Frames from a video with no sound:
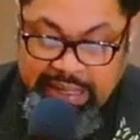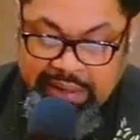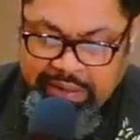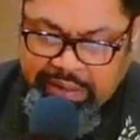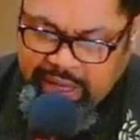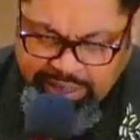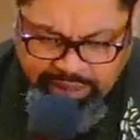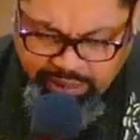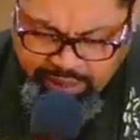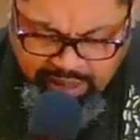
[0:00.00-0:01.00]

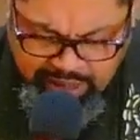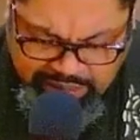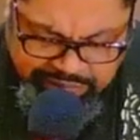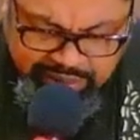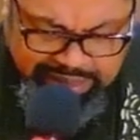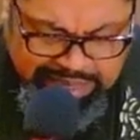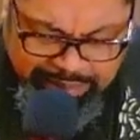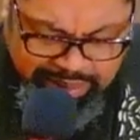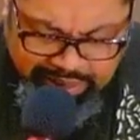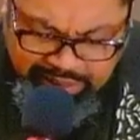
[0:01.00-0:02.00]
Thank you, God, for
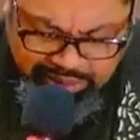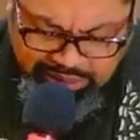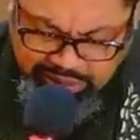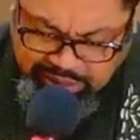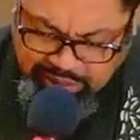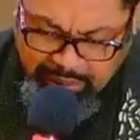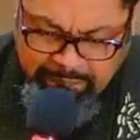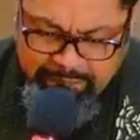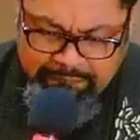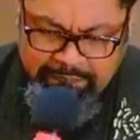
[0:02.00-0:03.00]
keeping us.
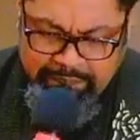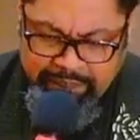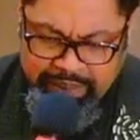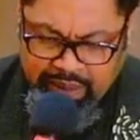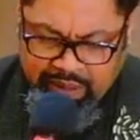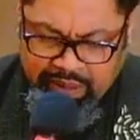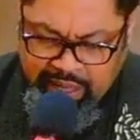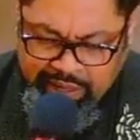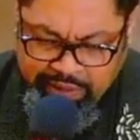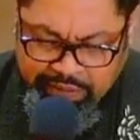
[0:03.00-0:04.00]

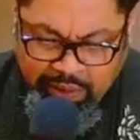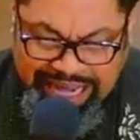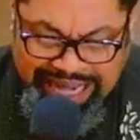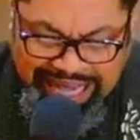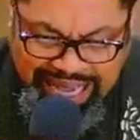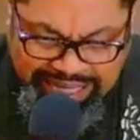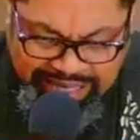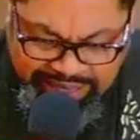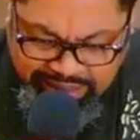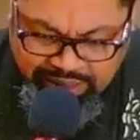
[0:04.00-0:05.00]
Thank you for
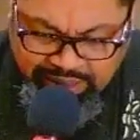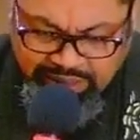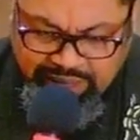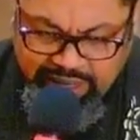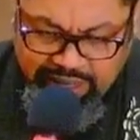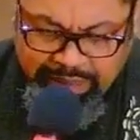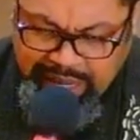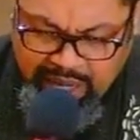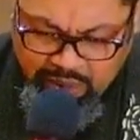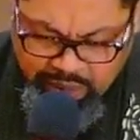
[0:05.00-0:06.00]
enlightening us and
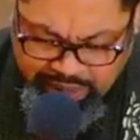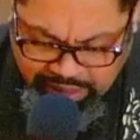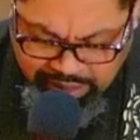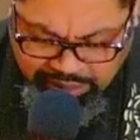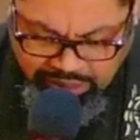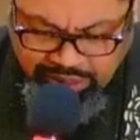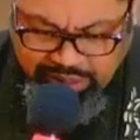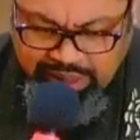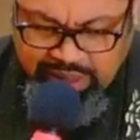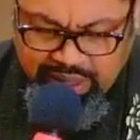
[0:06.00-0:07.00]
empowering us.
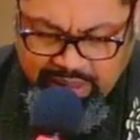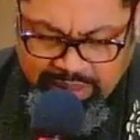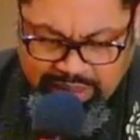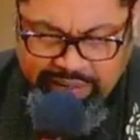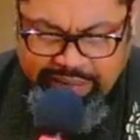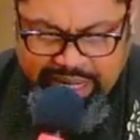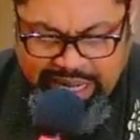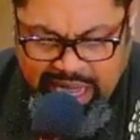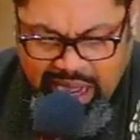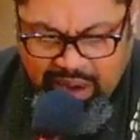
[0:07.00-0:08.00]
But even
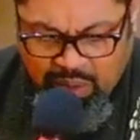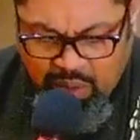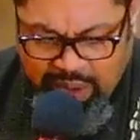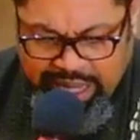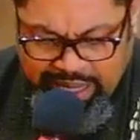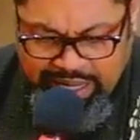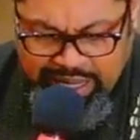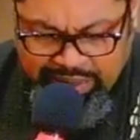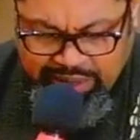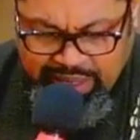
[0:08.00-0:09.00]
in our
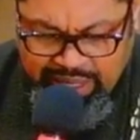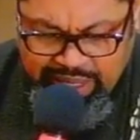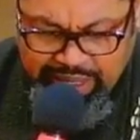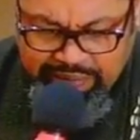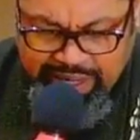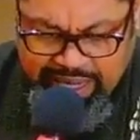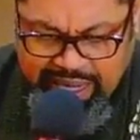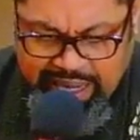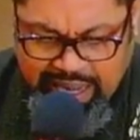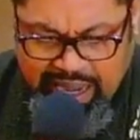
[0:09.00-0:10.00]
weakness and even
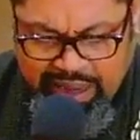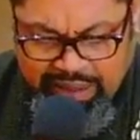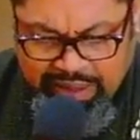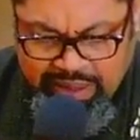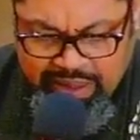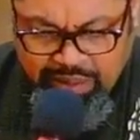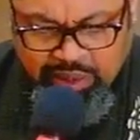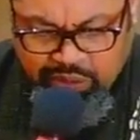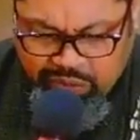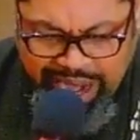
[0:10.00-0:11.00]
in our
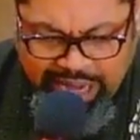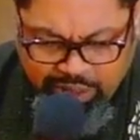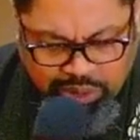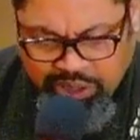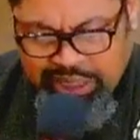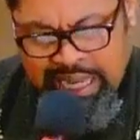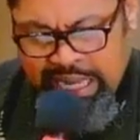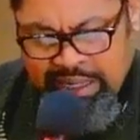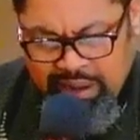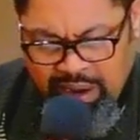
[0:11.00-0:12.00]
most fragile
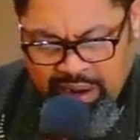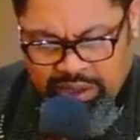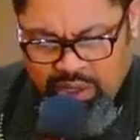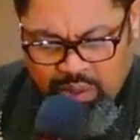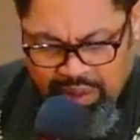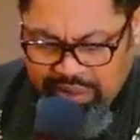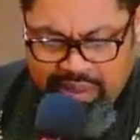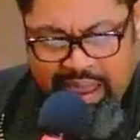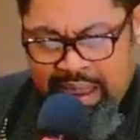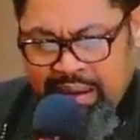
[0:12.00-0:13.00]
state, God, you were
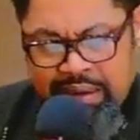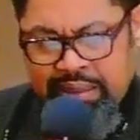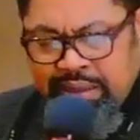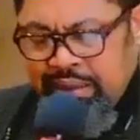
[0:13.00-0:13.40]
there